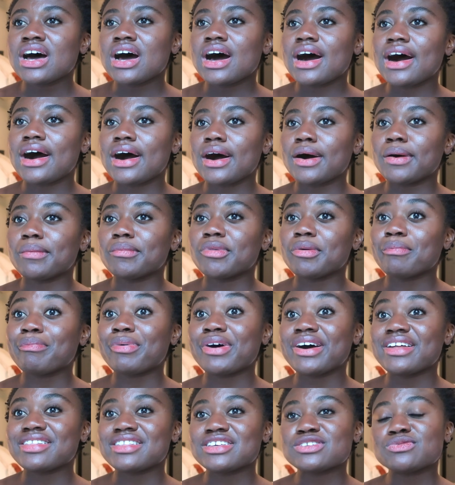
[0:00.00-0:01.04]

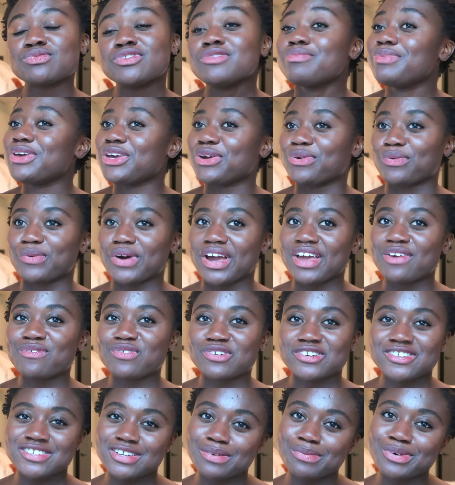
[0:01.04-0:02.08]
But this would be great
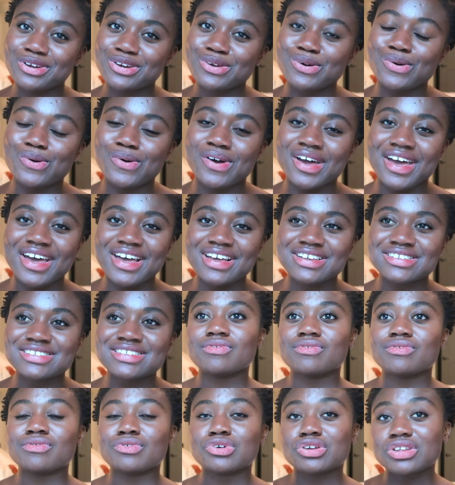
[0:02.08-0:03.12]
for someone who has
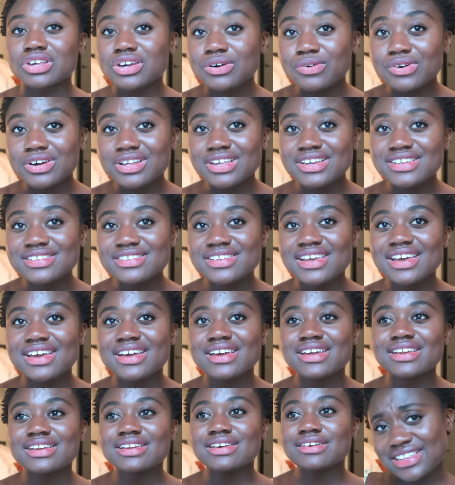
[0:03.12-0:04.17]
really oily
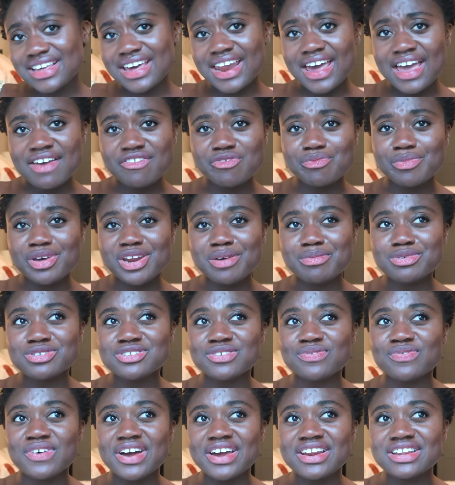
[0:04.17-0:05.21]
skin that I haven't been able
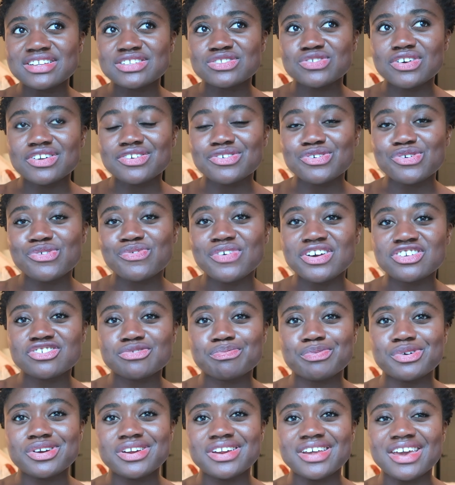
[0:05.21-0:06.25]
to find it, so I don't know if I
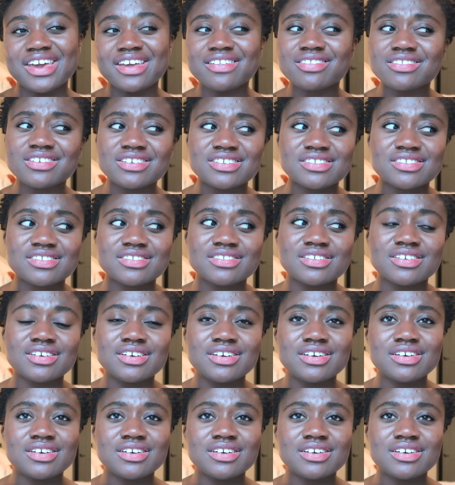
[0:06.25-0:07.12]
should put it in this